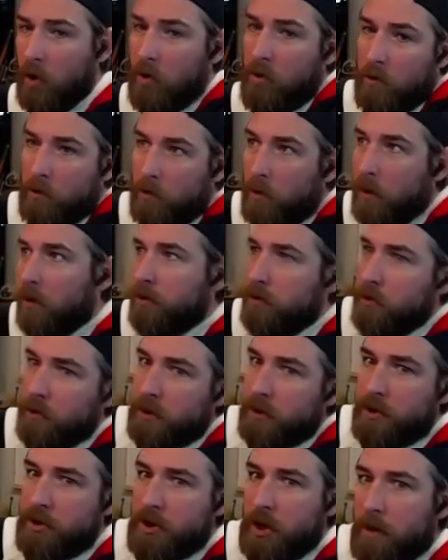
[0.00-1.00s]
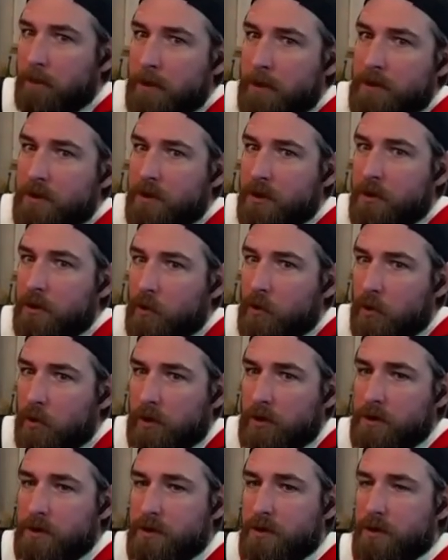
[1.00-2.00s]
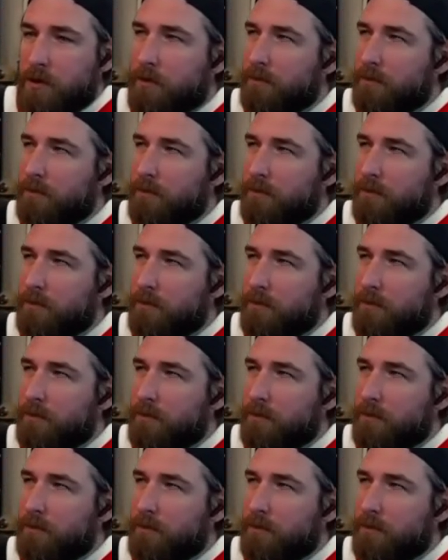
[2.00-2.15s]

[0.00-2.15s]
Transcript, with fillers: Oh, it's meant oh, to exit jump on the into sides. the doors.